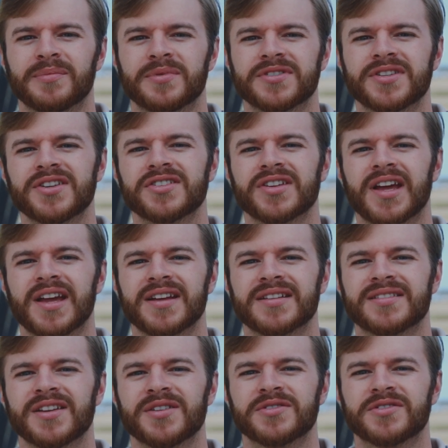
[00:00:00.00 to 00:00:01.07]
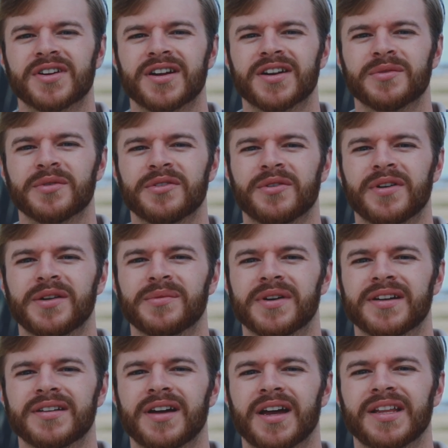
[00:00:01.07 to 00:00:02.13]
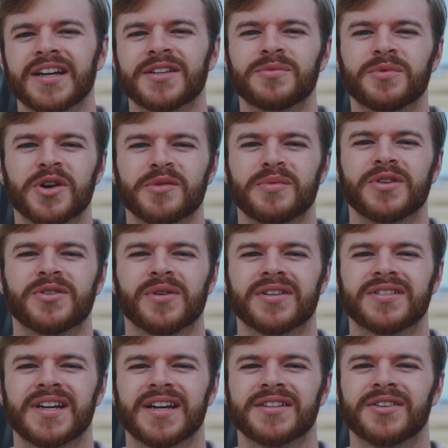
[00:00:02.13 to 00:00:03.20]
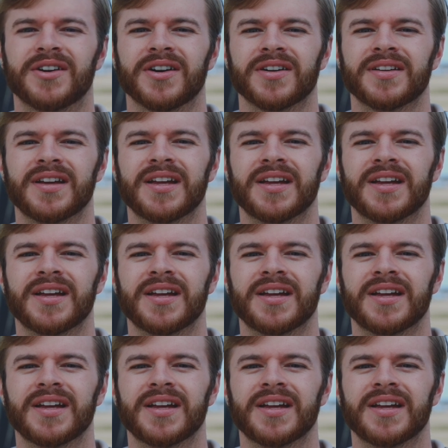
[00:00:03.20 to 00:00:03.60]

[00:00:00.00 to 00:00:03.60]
Precision Ag and Sales Trainer with Greenway. I'd like to welcome you to our Tech Talk.